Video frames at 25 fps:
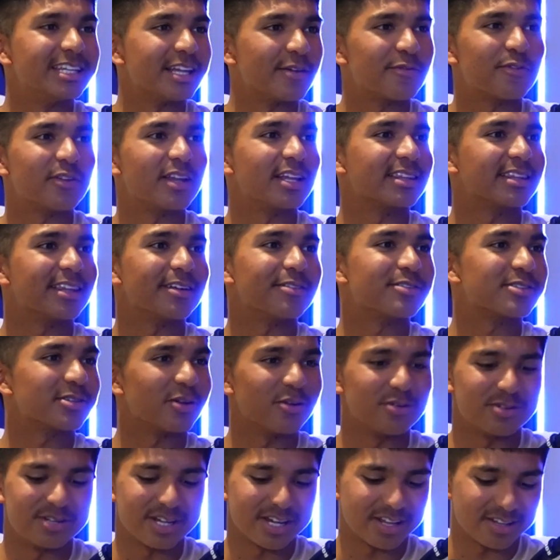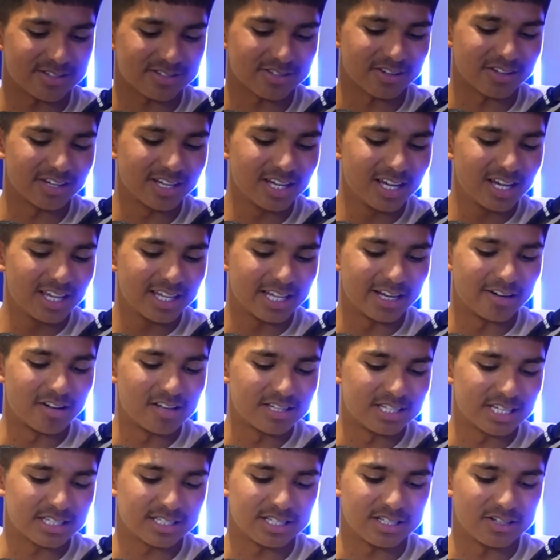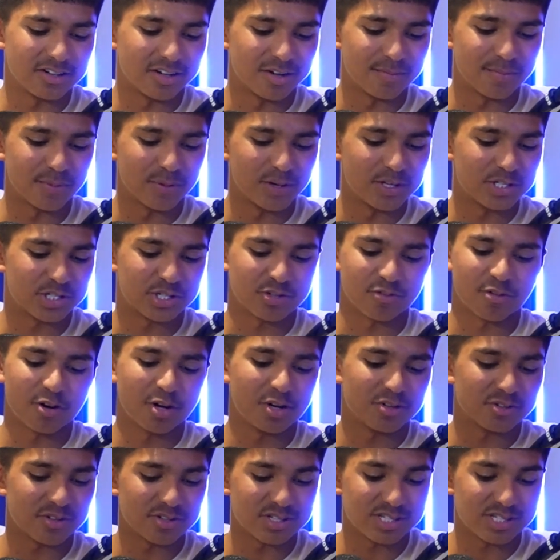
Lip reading: and they feel like they've slowed down. So they're on 69 points. Girona's on